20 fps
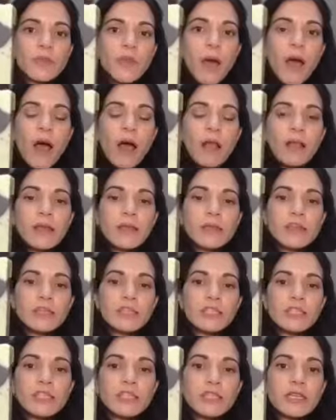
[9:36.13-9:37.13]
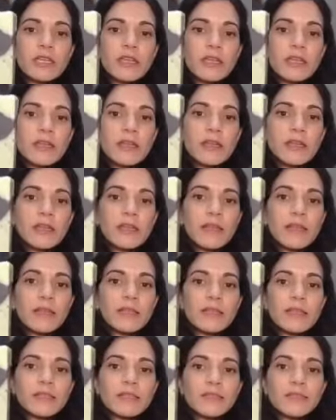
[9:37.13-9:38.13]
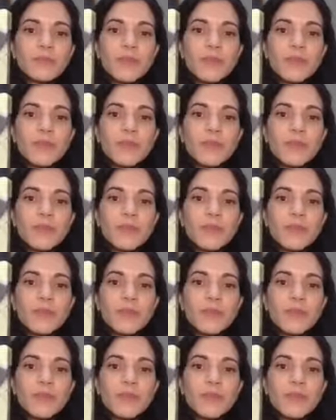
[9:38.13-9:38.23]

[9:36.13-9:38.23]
polished. It looks